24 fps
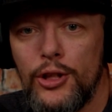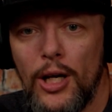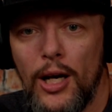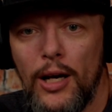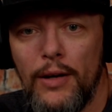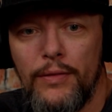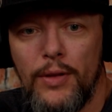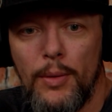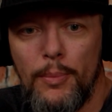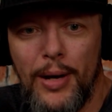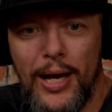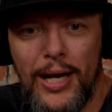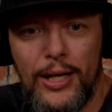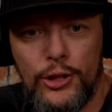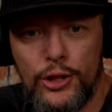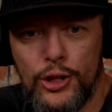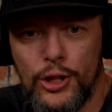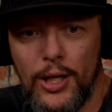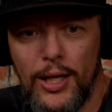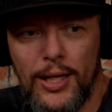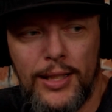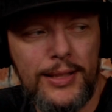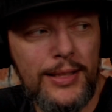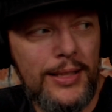of the bad
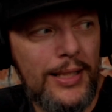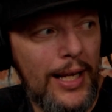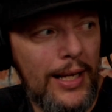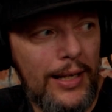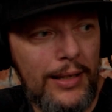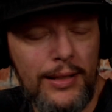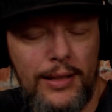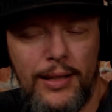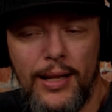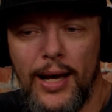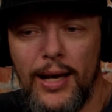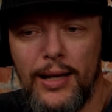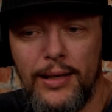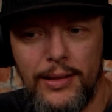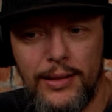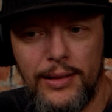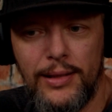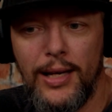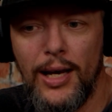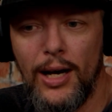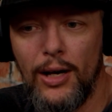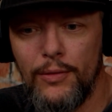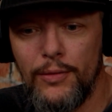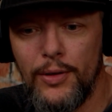shots that
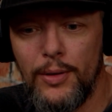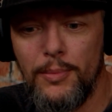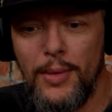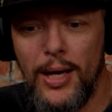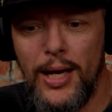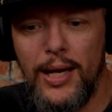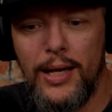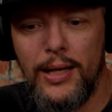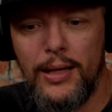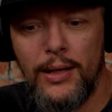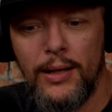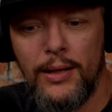Calvin made.